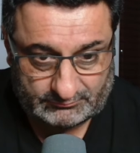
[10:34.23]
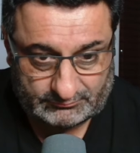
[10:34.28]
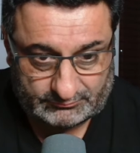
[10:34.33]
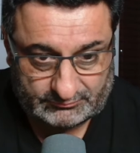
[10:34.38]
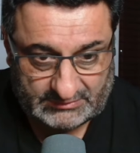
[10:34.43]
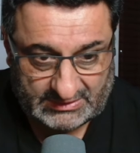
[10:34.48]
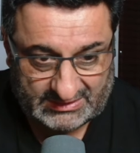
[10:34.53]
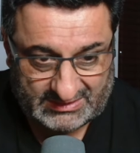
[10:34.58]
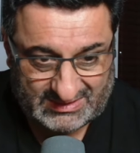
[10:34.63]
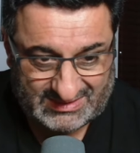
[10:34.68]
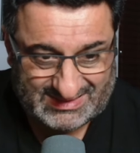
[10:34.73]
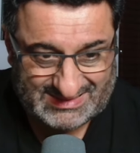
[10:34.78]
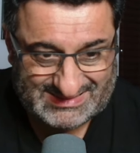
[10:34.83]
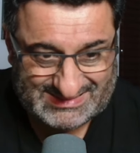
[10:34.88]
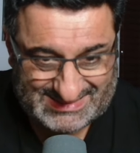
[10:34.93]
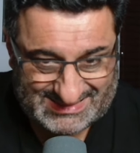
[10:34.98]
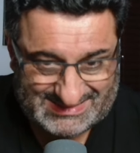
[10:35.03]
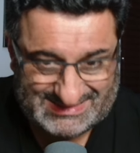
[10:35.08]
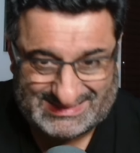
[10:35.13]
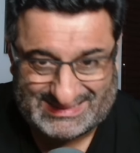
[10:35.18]
That could
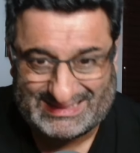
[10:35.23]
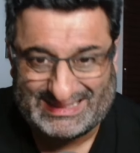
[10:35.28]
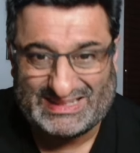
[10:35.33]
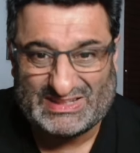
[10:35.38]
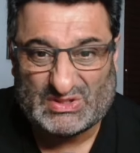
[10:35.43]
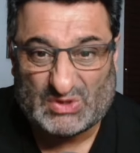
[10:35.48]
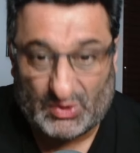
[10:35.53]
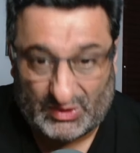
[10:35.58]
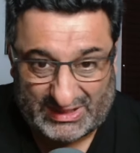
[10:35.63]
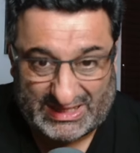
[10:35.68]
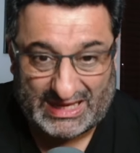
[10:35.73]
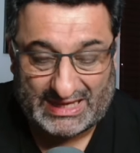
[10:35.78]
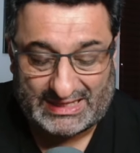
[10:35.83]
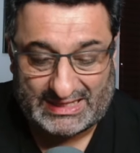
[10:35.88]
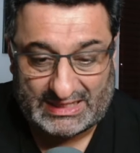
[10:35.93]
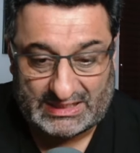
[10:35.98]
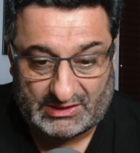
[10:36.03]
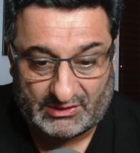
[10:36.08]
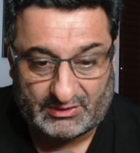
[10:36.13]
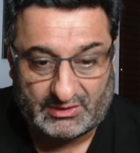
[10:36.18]
consistently not get
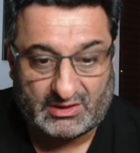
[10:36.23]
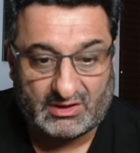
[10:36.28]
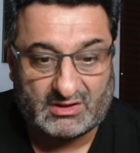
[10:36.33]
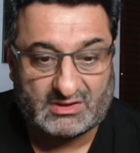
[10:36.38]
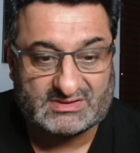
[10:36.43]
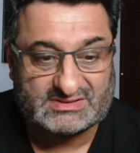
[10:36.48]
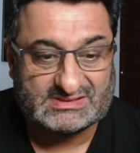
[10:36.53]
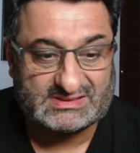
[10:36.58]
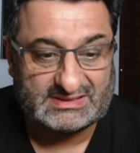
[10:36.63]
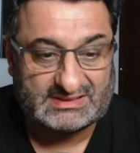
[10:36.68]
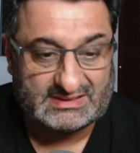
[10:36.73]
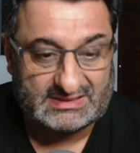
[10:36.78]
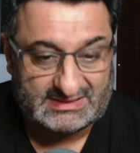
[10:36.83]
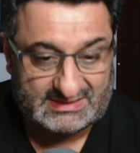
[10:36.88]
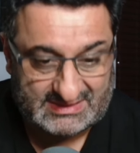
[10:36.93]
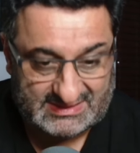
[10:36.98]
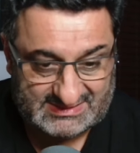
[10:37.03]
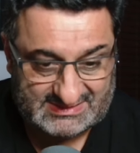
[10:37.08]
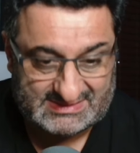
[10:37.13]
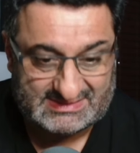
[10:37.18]
yellow cards and can
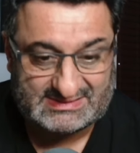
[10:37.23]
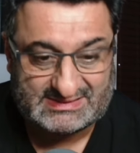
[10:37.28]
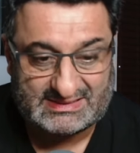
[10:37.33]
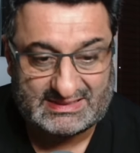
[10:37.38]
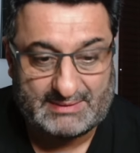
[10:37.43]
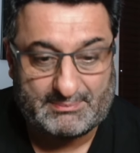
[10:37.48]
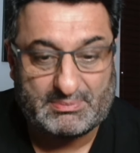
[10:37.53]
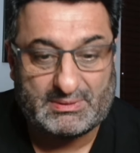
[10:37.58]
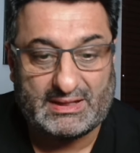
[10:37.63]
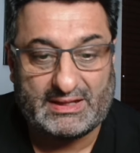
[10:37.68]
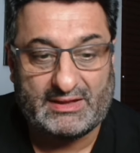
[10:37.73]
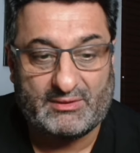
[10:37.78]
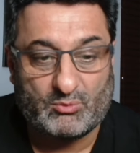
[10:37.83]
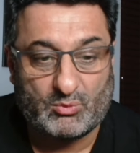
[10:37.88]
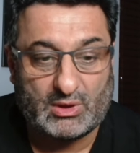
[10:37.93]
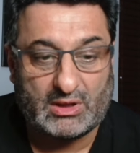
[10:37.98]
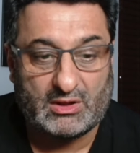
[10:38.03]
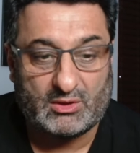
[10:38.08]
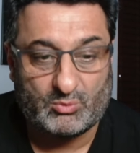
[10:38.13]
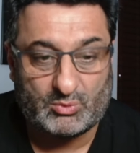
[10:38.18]
consistently play
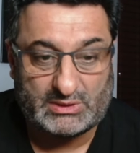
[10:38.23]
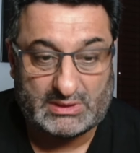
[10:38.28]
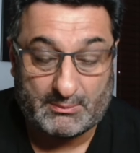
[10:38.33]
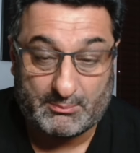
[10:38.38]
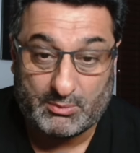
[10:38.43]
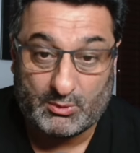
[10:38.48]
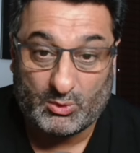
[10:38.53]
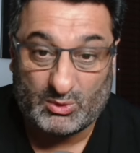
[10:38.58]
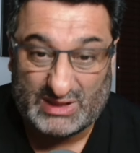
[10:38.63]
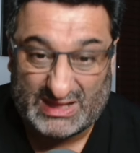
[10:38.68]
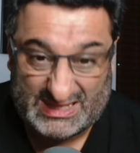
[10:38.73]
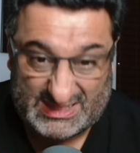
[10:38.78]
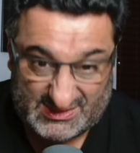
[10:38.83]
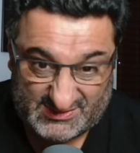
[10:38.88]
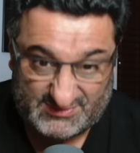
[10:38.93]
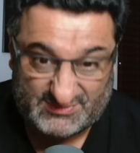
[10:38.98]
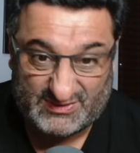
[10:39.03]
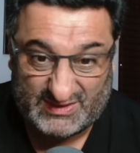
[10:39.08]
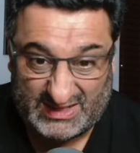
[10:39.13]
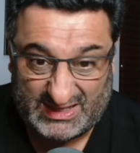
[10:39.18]
well with the ball at his
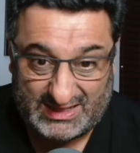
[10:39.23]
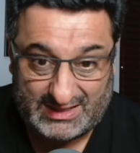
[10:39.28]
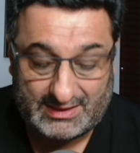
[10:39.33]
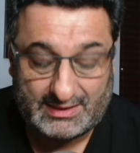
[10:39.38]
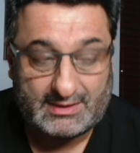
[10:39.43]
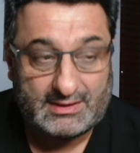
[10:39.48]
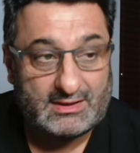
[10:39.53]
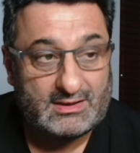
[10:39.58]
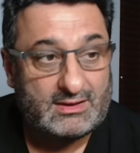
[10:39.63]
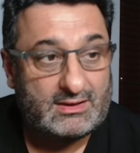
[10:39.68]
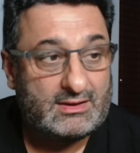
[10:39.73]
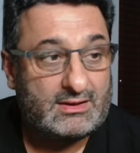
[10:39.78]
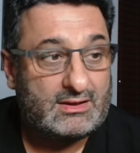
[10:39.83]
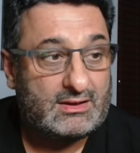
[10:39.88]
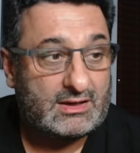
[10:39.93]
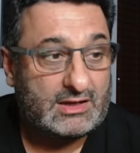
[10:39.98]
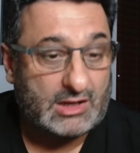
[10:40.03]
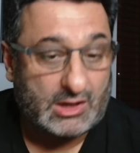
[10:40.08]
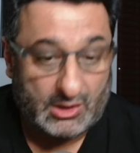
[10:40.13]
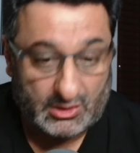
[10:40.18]
feet.
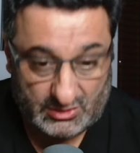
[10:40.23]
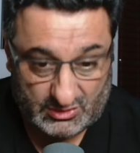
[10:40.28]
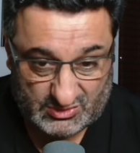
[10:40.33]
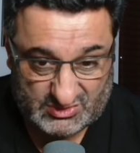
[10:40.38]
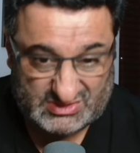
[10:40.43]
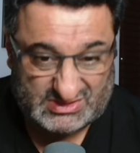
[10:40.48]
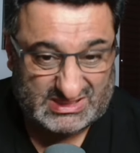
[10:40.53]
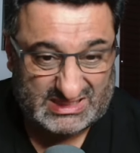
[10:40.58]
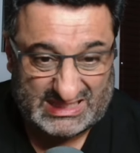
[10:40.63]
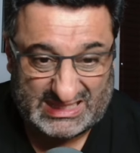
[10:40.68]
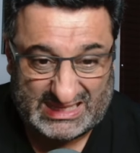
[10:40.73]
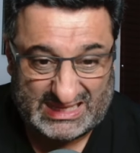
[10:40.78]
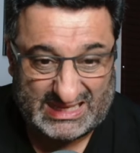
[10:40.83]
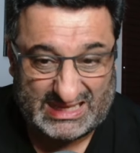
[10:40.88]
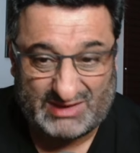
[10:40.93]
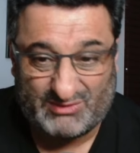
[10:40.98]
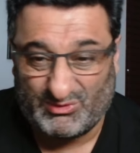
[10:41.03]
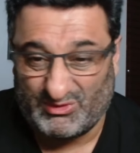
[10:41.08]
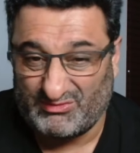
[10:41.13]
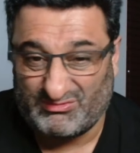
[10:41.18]
Carlos
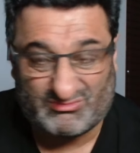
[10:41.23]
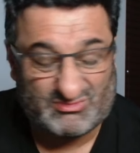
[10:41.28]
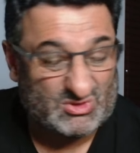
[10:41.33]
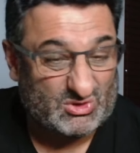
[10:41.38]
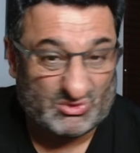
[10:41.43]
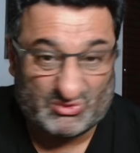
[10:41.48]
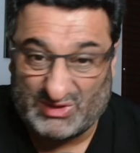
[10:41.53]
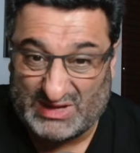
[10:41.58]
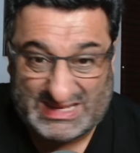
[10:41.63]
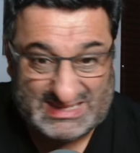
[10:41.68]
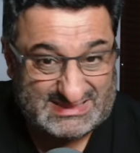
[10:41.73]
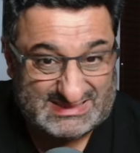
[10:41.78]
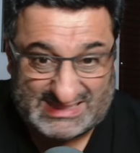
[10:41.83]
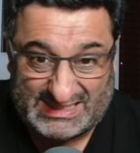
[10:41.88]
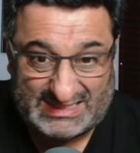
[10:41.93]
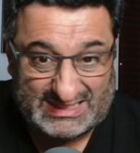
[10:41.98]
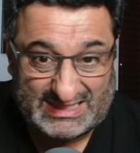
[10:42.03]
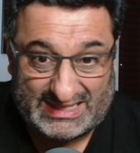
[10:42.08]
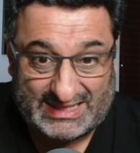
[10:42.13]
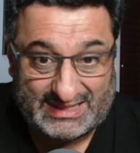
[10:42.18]
Soler, we've not really
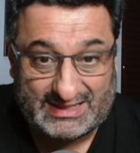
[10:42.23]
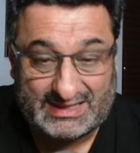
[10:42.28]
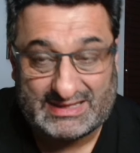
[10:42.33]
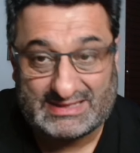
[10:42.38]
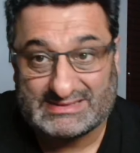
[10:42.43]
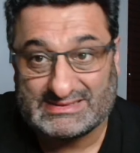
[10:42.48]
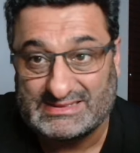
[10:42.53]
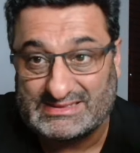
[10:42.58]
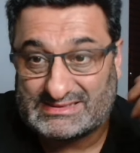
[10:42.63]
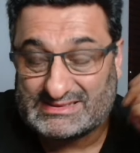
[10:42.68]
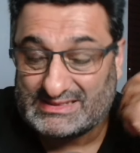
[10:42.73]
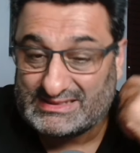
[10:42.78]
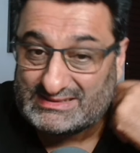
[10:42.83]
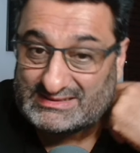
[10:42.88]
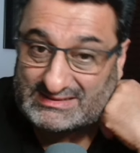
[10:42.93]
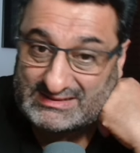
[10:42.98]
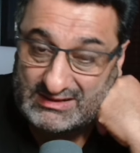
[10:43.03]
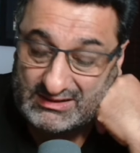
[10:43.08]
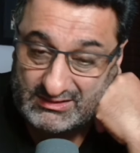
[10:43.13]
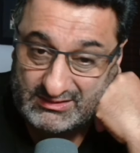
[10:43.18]
seen anything since
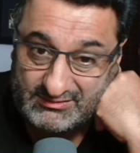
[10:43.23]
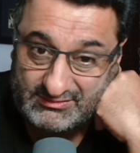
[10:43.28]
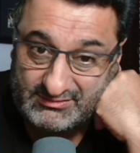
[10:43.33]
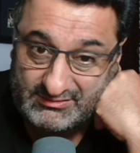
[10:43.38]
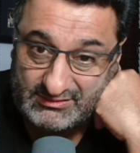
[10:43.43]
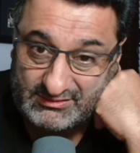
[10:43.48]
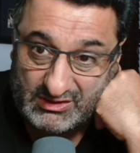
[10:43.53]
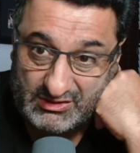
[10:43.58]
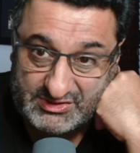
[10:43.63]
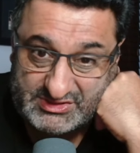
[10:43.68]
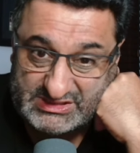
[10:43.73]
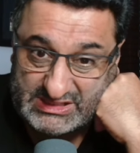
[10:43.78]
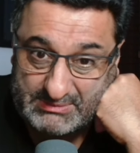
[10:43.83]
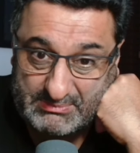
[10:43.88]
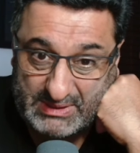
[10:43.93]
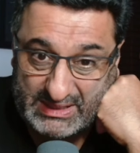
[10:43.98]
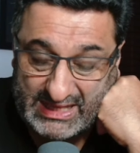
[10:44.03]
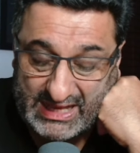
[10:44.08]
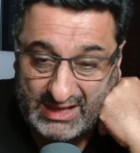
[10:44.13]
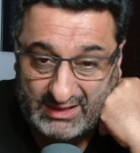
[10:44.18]
he's kind of largely
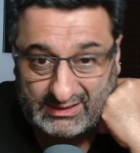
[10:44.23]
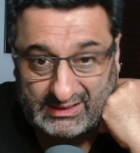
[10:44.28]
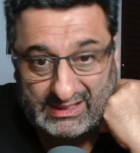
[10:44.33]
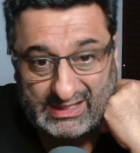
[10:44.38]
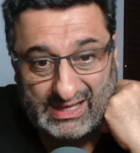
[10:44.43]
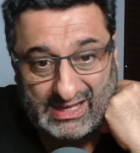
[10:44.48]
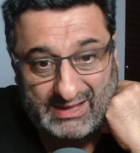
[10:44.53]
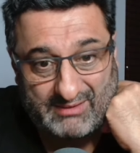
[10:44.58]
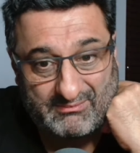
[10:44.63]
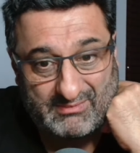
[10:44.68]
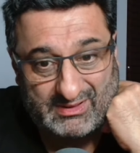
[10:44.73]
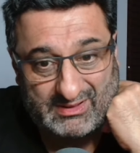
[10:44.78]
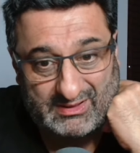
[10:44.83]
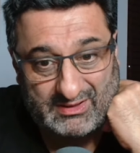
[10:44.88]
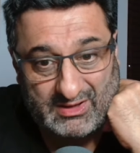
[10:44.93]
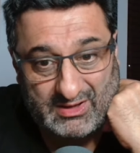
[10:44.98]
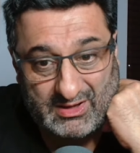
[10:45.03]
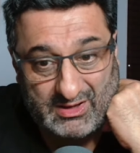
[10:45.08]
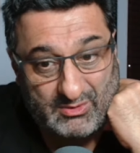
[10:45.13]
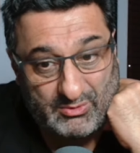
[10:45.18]
been out the game. And
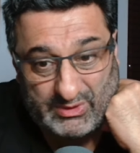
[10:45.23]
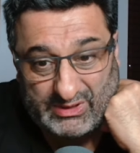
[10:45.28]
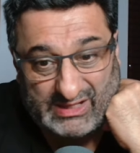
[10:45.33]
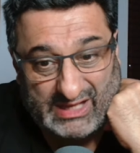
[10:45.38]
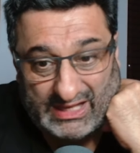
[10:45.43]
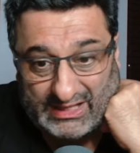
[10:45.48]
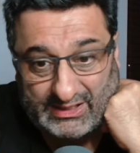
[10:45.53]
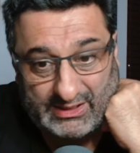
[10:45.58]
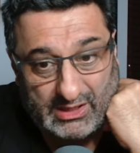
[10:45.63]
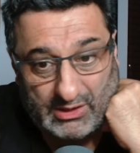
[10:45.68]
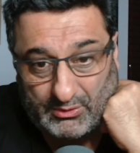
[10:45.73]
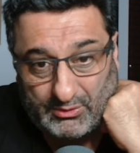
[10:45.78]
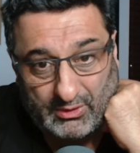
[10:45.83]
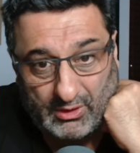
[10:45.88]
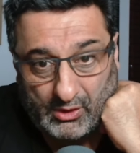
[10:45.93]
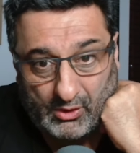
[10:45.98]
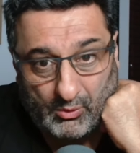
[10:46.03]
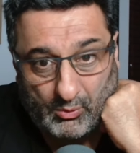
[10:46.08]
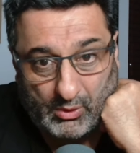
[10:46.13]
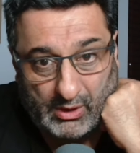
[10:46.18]
we again don't
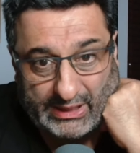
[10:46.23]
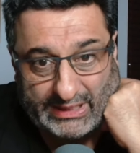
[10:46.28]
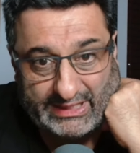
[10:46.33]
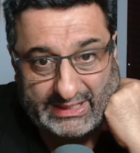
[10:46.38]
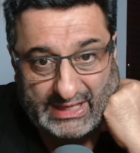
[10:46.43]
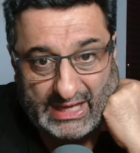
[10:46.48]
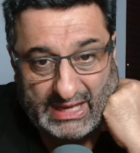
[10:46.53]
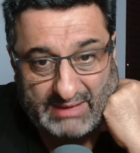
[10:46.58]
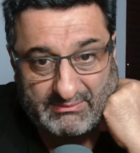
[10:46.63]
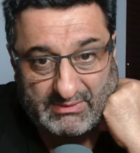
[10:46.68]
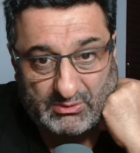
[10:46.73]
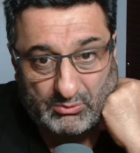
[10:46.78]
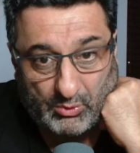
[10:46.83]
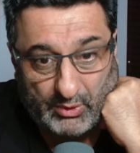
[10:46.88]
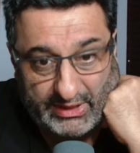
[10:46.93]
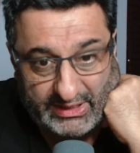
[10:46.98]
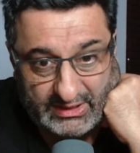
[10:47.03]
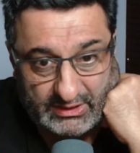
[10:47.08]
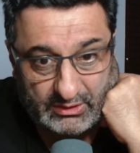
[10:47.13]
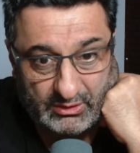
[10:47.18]
know why he came in,
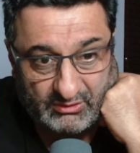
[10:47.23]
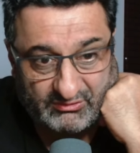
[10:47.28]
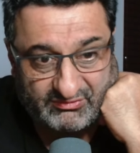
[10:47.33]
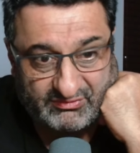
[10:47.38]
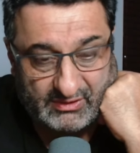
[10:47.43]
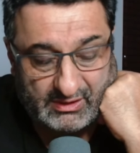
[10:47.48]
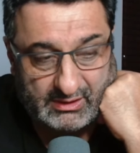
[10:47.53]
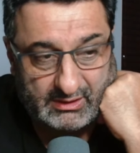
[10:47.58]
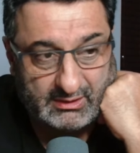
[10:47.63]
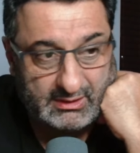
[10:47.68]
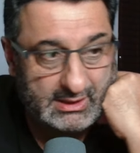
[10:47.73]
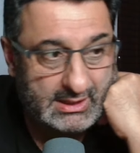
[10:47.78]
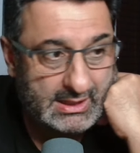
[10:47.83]
what he can offer.